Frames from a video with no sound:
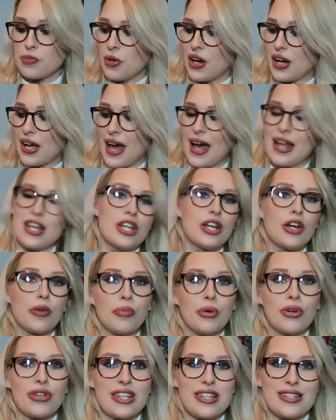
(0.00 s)
But again, you could
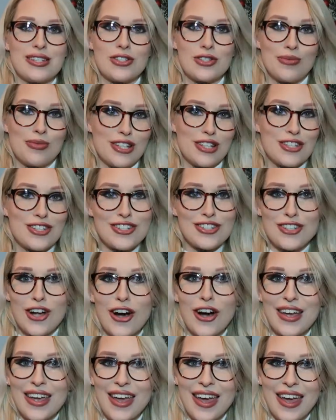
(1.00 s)
put these in somebody's
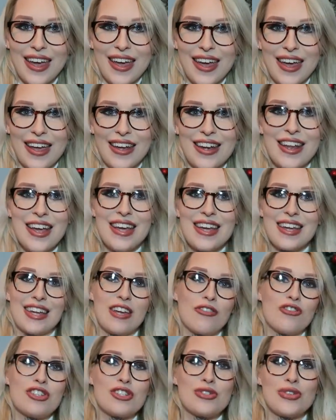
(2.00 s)
stocking and
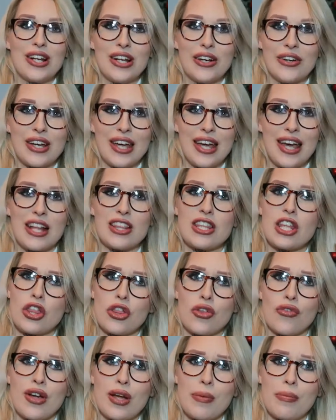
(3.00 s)
give these to a little kid. They're
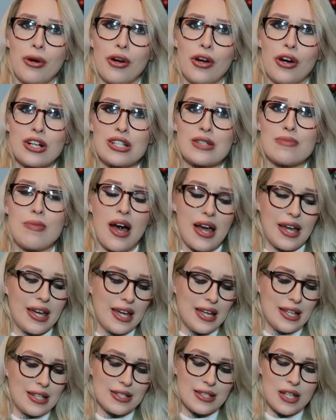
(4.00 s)
three plus. My
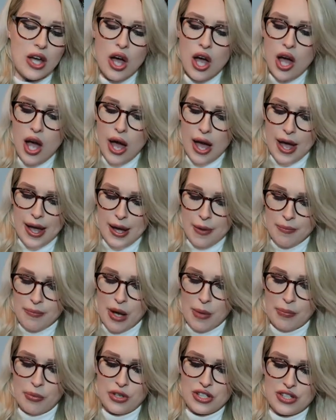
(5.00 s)
kids, uh,
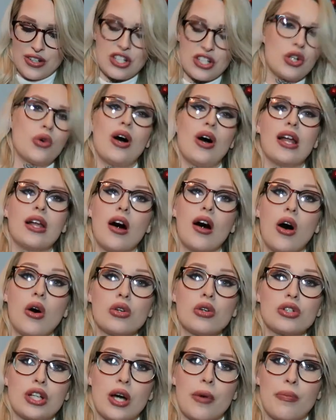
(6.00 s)
my boys are actually quite a lot
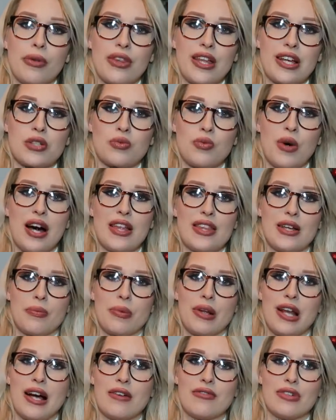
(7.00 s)
older. But that's why they'll
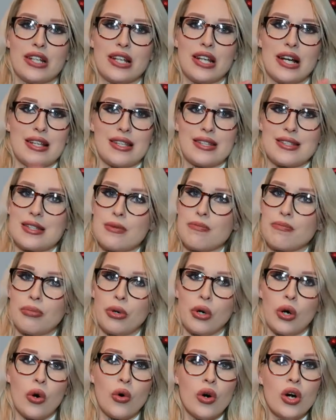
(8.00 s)
be like really nice,
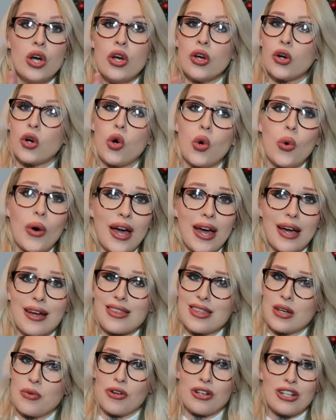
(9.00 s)
simple, quick.
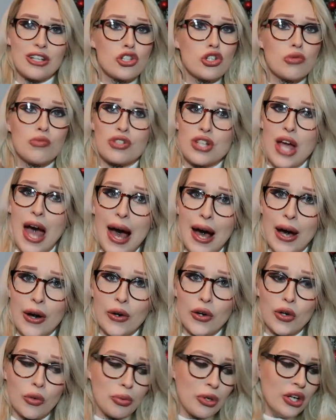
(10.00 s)
They won't need too much
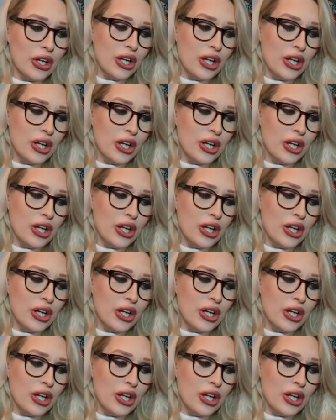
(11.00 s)
help.